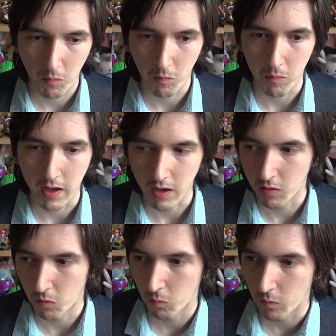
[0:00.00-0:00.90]

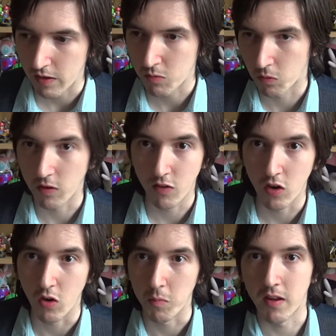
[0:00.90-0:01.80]
me with one of the
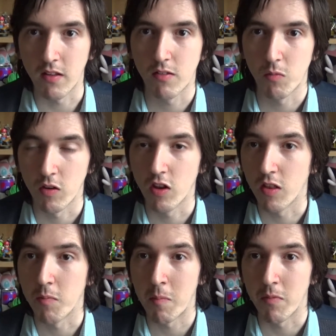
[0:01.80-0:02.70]
newbies, one of the
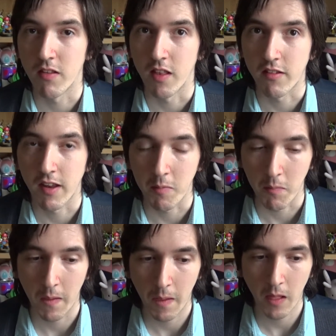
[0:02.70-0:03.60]
other members of the
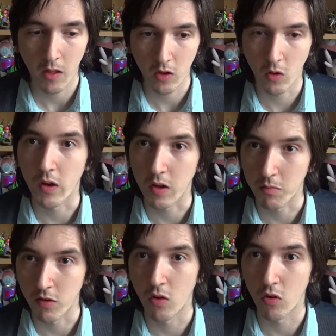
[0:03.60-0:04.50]
team, going up
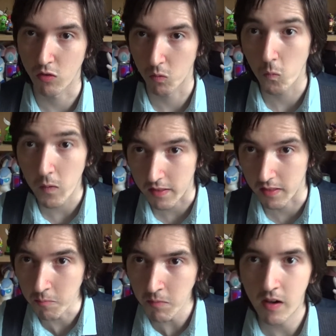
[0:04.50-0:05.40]
to doors with
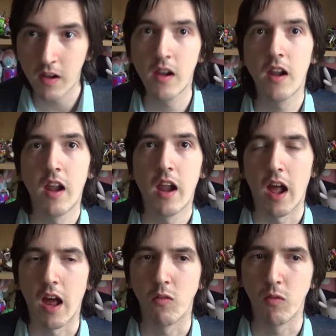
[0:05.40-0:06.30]
them,
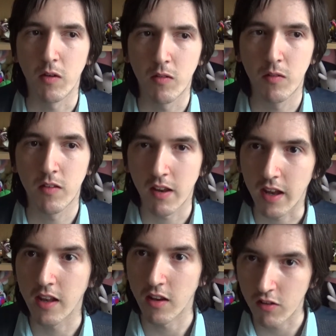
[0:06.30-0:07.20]
and we'd
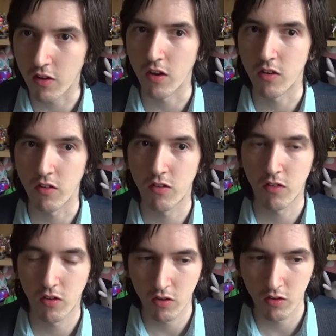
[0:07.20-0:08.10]
take it in
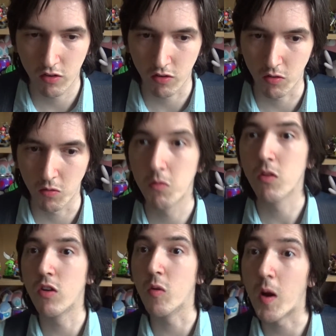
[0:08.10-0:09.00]
turns to
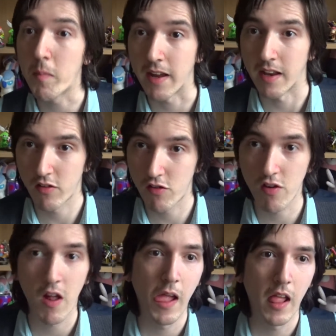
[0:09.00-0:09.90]
do our
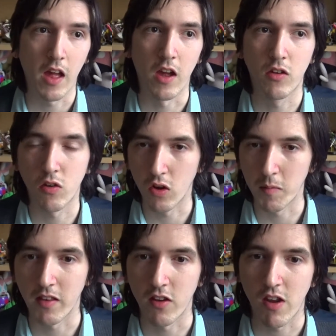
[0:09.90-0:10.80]
pitch, talk
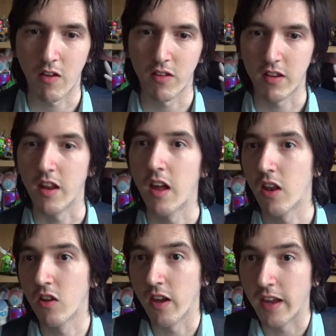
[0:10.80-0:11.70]
about the charity,
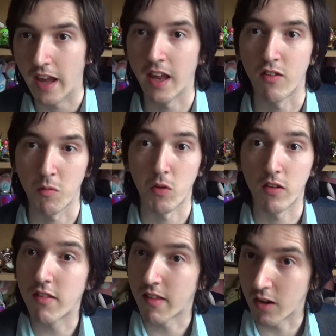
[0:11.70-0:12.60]
and look at getting someone
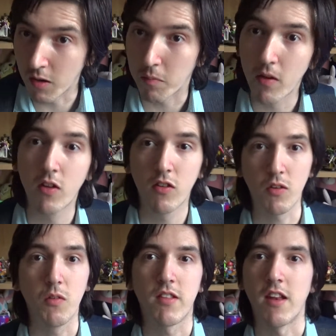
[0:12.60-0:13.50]
to sign up
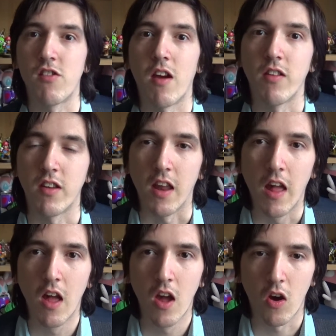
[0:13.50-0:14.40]
to said charity
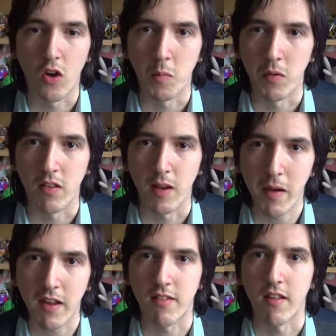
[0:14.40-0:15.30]
on a monthly
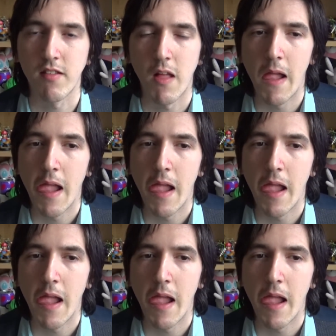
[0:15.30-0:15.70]
basis.